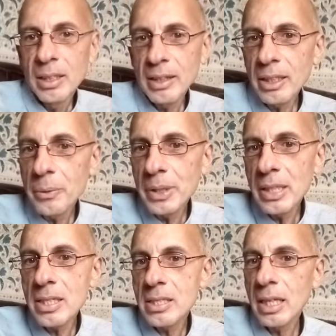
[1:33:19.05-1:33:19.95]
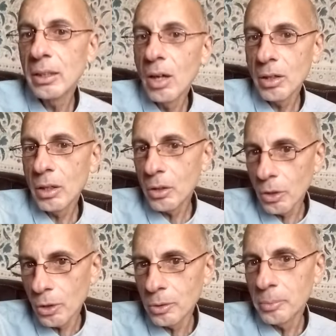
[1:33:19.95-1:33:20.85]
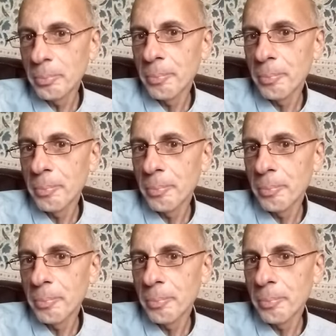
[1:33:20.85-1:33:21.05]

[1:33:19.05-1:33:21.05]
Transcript: theory is that long ago,